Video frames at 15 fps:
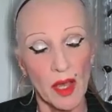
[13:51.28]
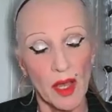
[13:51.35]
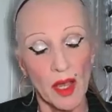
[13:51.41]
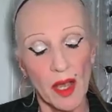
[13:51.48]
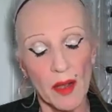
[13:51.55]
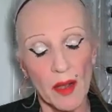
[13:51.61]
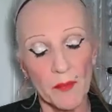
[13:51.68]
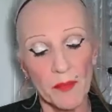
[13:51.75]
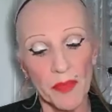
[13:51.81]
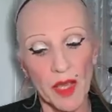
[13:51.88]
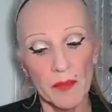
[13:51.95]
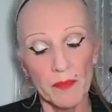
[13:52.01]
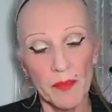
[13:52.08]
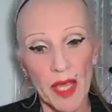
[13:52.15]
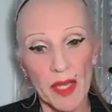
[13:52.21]
Um,
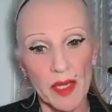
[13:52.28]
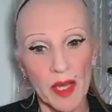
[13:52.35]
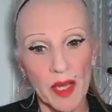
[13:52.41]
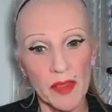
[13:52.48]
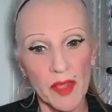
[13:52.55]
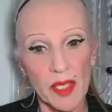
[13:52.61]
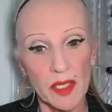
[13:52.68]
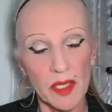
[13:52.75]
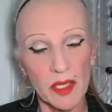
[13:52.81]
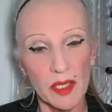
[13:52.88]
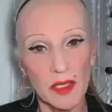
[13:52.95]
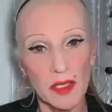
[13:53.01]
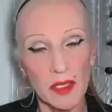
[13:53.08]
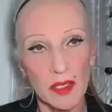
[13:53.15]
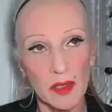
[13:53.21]
and Ben, I think
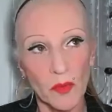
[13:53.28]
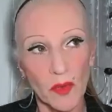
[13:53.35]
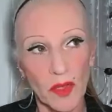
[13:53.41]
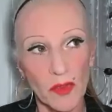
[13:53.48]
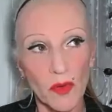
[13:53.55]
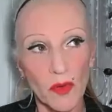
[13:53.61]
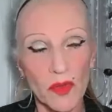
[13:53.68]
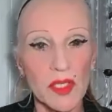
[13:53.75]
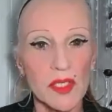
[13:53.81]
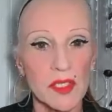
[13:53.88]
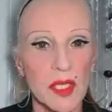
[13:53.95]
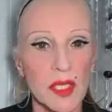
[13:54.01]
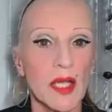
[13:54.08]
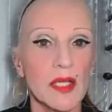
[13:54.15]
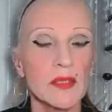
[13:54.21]
with all these
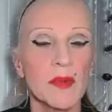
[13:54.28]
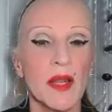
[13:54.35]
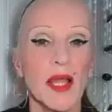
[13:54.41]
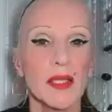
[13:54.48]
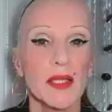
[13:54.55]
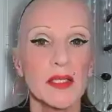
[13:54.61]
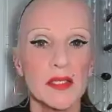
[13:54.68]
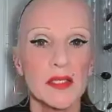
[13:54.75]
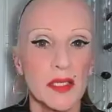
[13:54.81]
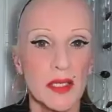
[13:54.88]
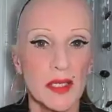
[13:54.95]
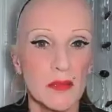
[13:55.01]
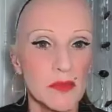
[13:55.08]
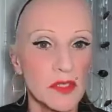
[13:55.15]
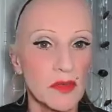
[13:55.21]
tax planning
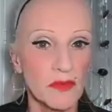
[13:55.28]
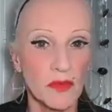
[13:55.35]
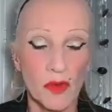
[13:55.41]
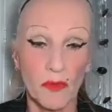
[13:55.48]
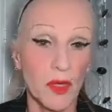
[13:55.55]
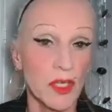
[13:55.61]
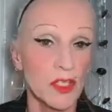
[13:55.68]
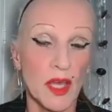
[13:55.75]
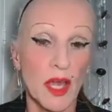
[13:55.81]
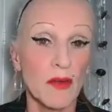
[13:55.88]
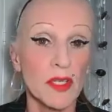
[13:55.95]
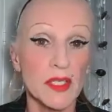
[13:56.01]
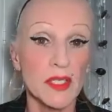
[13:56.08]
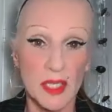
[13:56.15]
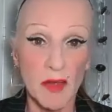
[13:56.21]
schemes, of, of which there
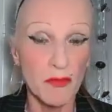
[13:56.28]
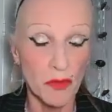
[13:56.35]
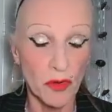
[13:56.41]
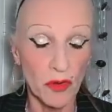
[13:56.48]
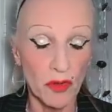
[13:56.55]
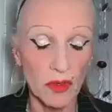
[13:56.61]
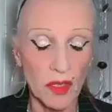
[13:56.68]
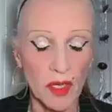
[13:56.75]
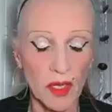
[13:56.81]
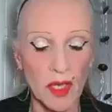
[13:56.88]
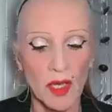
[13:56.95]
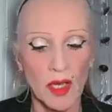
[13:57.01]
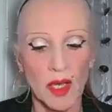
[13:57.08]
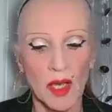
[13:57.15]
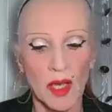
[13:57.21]
are several,
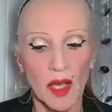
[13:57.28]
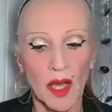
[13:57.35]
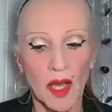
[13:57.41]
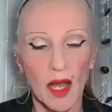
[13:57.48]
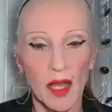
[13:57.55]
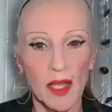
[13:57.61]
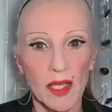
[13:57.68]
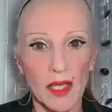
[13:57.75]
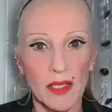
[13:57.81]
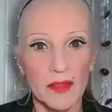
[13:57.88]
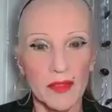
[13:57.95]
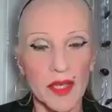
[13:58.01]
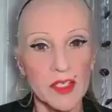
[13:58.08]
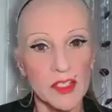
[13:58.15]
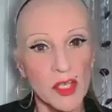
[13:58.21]

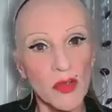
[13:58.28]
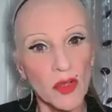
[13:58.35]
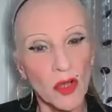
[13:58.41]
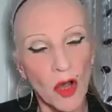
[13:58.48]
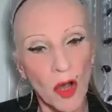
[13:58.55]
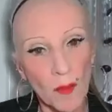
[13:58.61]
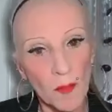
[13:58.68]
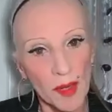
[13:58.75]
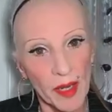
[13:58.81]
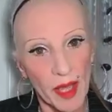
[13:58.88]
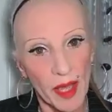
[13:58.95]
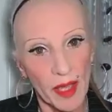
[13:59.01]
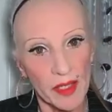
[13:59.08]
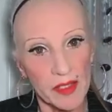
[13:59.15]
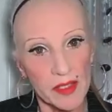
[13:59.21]
they're so
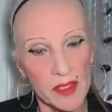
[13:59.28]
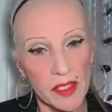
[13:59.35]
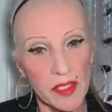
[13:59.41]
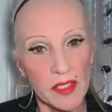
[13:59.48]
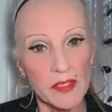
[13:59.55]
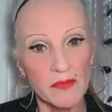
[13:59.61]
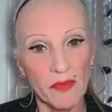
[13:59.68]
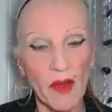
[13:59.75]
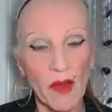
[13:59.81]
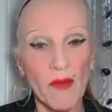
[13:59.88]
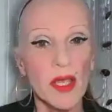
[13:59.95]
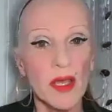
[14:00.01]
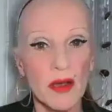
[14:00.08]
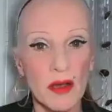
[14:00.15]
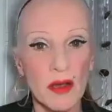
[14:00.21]
complex, it's
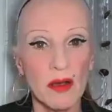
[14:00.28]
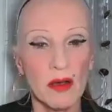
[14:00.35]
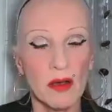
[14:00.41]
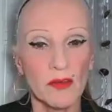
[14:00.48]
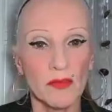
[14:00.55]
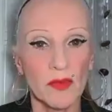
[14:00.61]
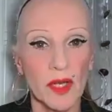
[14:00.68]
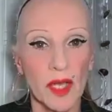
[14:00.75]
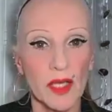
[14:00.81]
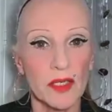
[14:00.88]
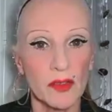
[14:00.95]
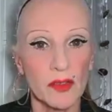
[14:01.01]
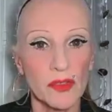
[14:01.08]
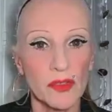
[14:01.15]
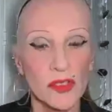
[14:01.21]
very hard for
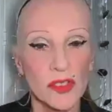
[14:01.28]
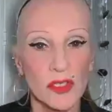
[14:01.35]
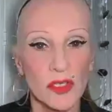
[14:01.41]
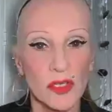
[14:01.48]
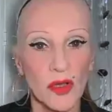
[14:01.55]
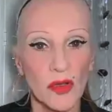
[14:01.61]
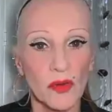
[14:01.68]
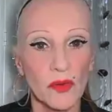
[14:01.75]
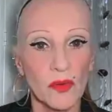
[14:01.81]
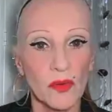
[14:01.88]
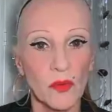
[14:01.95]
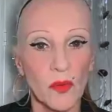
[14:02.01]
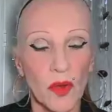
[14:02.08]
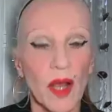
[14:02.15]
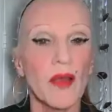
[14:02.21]
landlords to know
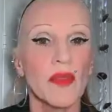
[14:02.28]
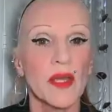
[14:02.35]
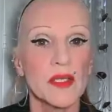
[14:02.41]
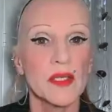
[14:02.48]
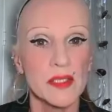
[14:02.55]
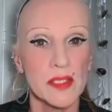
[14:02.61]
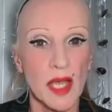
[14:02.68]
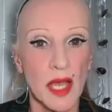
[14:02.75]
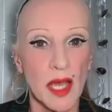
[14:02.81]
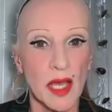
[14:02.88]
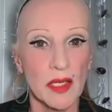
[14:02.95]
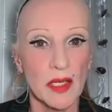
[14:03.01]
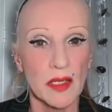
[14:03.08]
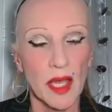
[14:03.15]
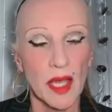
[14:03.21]
where they stand.